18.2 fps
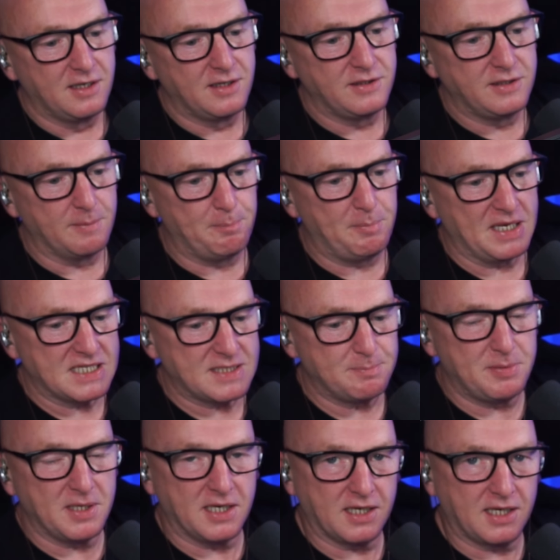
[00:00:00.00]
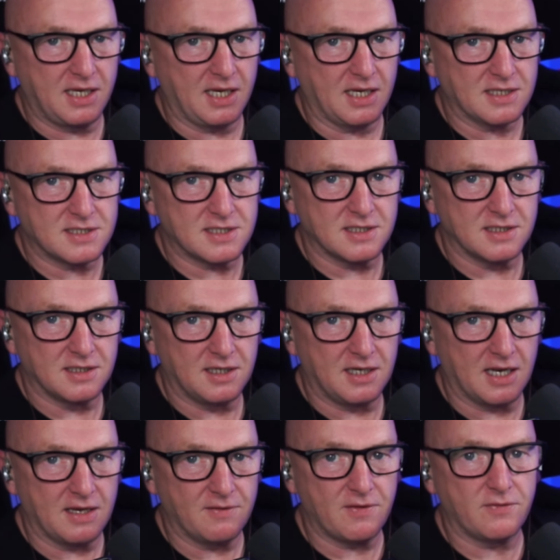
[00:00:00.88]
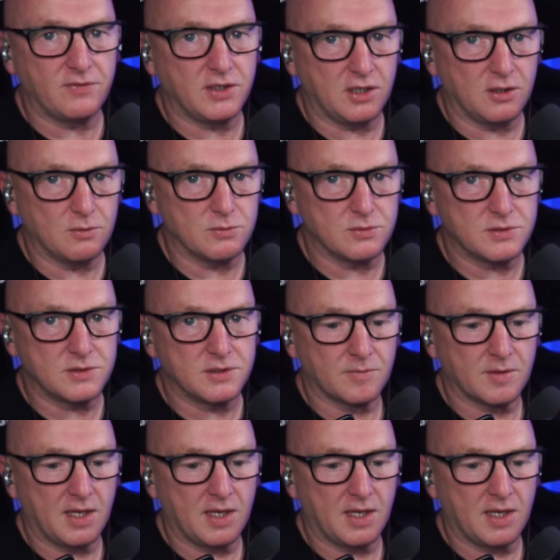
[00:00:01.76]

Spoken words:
the best bit of kit I have ever used.